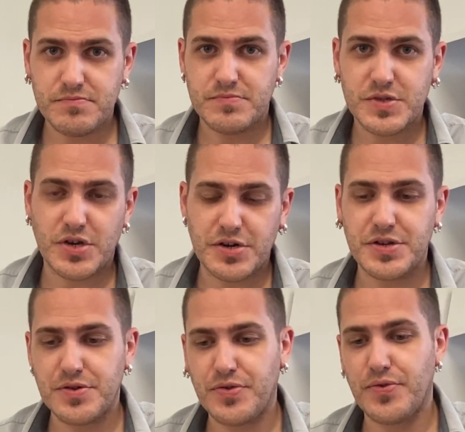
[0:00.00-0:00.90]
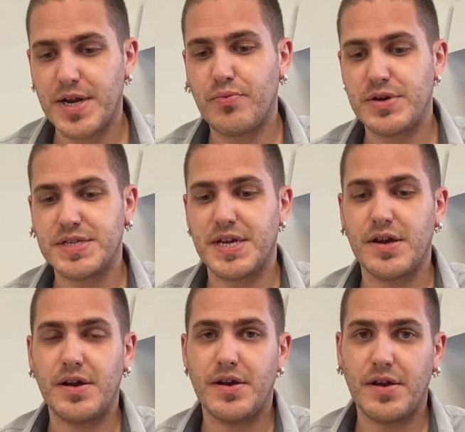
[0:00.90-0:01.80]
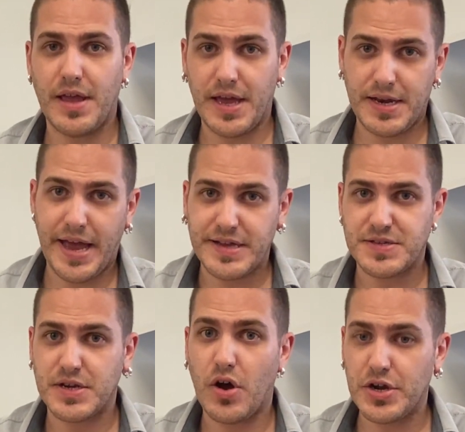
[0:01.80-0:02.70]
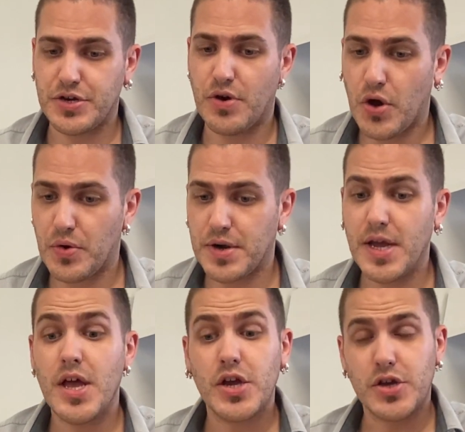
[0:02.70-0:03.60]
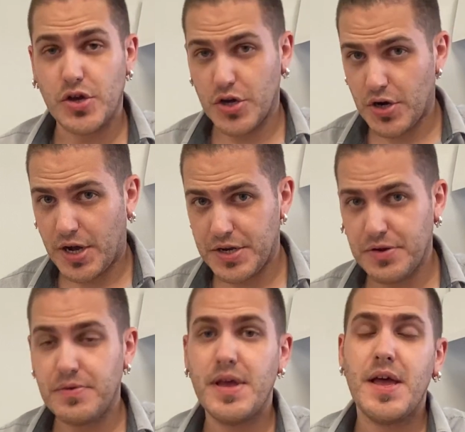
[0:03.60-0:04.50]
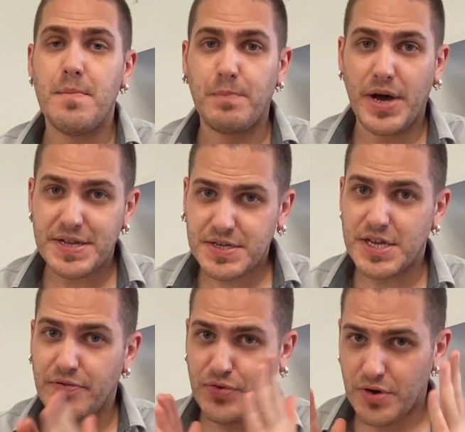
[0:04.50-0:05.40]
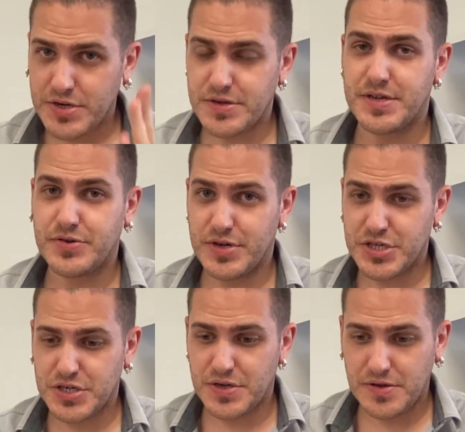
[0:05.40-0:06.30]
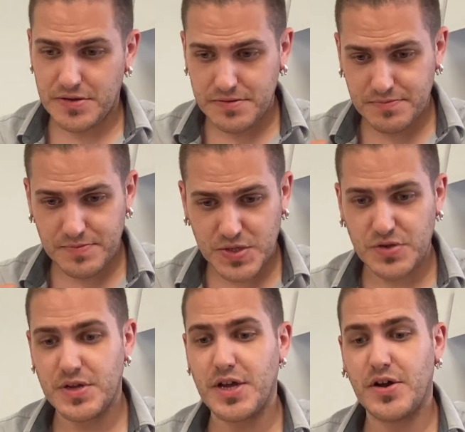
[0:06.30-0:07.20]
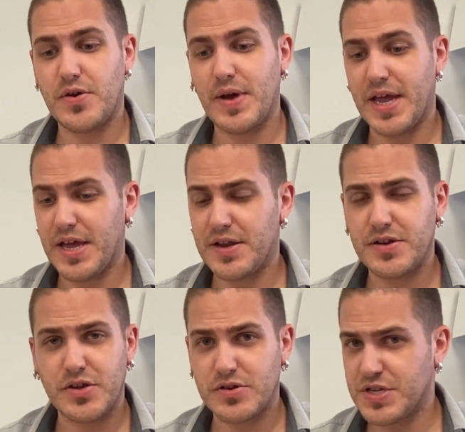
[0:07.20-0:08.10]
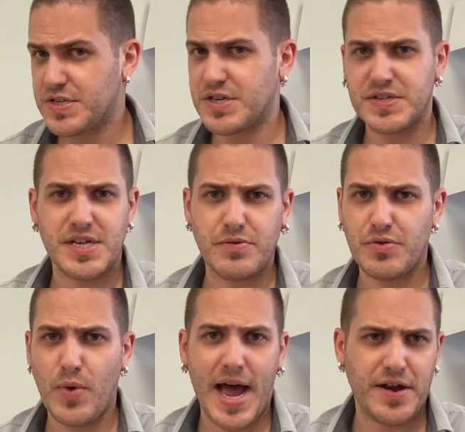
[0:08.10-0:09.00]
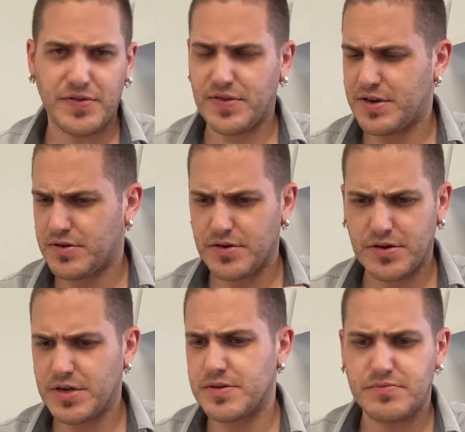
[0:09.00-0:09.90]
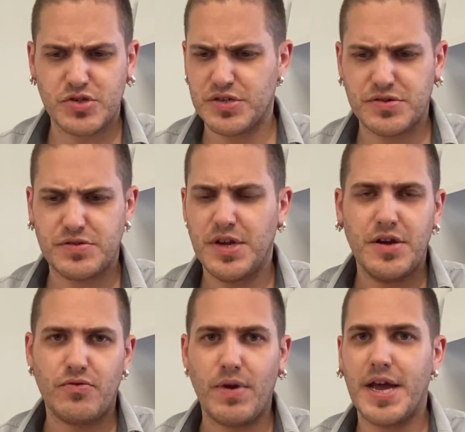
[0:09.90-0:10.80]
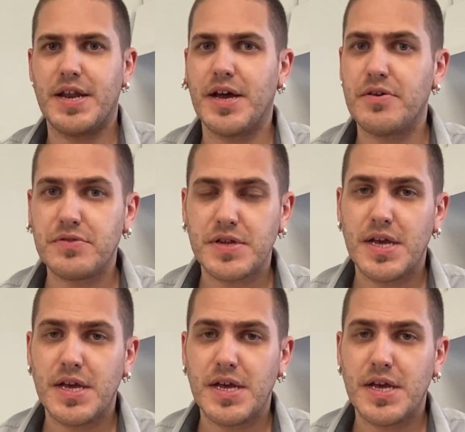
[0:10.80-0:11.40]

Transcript: start to do 3D printing and casting on your own, good on you. But if you're a traditional studio and you're just gonna stick with wax and you're gonna just ride it out,